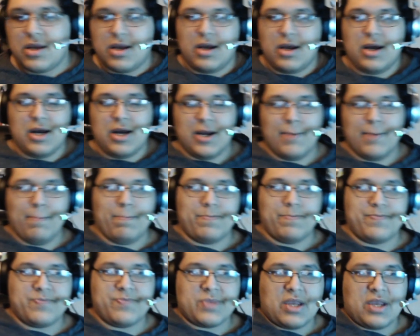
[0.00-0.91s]
Um,
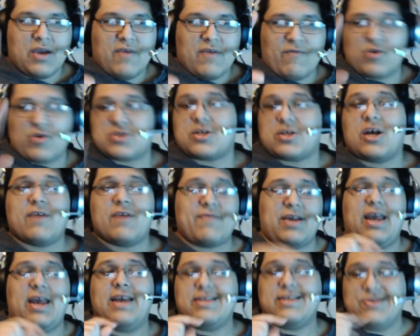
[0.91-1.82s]
First off,
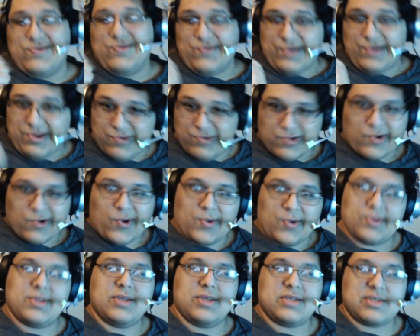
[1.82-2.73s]
I had to
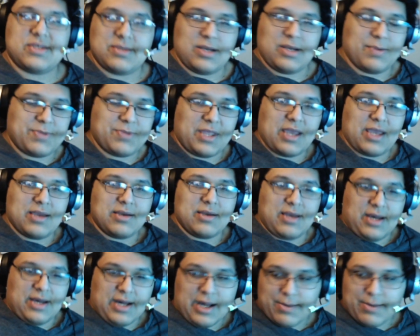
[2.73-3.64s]
re-record this update.
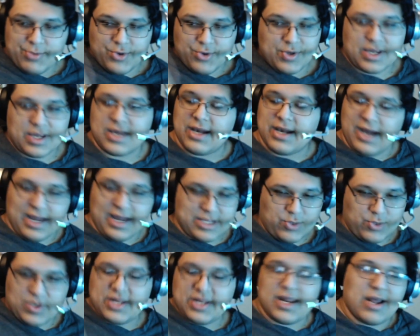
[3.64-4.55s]
I'm doing it. I
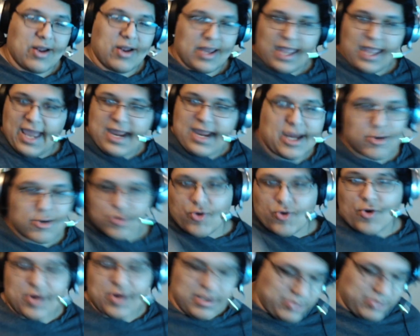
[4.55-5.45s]
tweeted out like, "Hey, I gotta
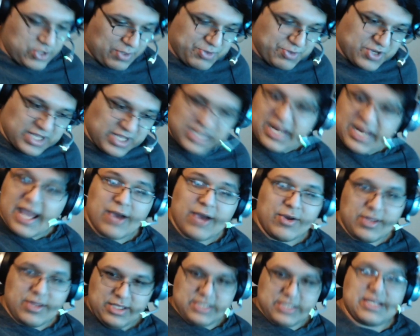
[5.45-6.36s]
record it," so I'm doing it now.
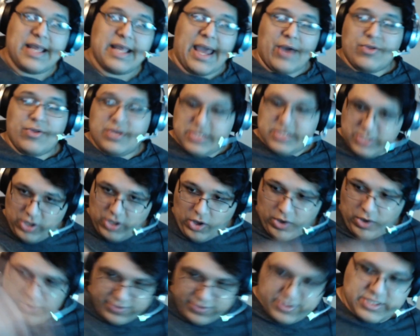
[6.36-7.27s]
This is now. This is
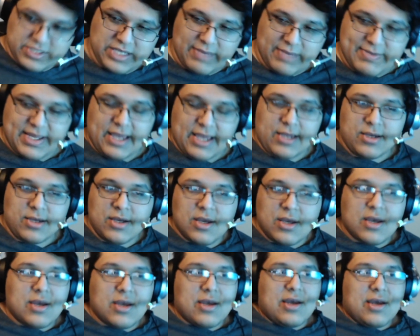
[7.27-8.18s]
all the same day,
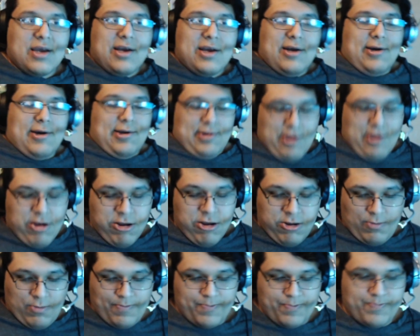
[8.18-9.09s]

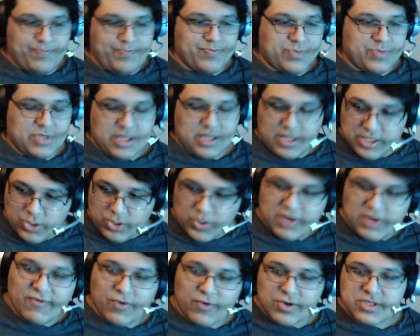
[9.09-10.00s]
the
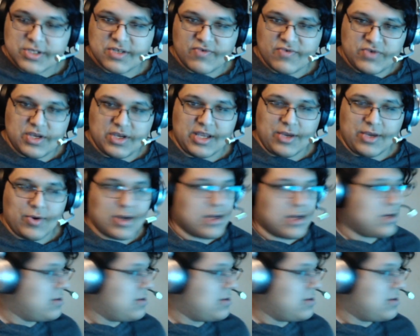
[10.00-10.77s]
21st of January.